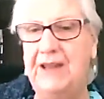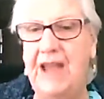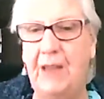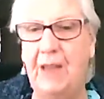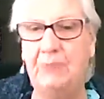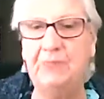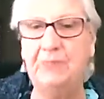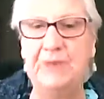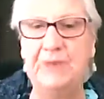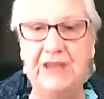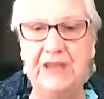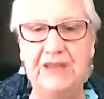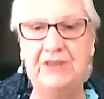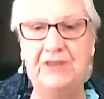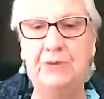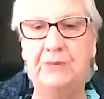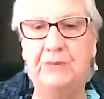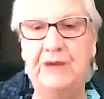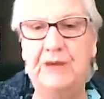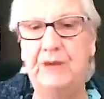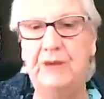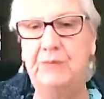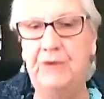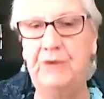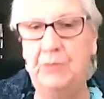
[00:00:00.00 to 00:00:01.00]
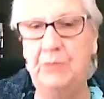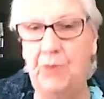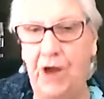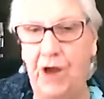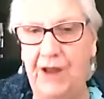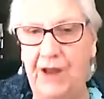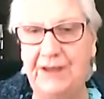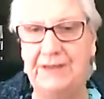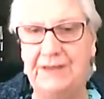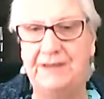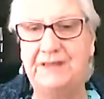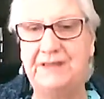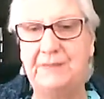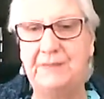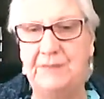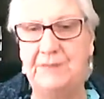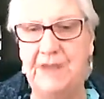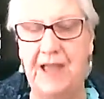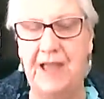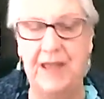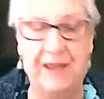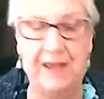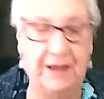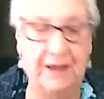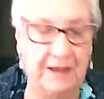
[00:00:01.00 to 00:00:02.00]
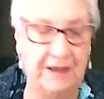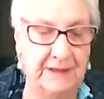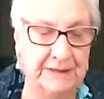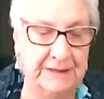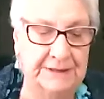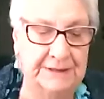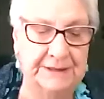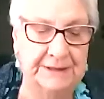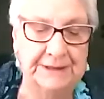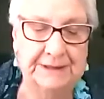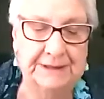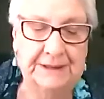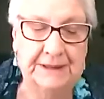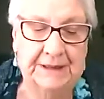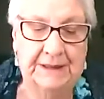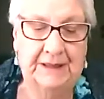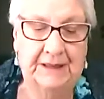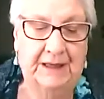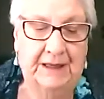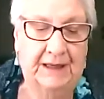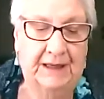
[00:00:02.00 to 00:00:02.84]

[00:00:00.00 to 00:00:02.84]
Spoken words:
and be the way we want it to be.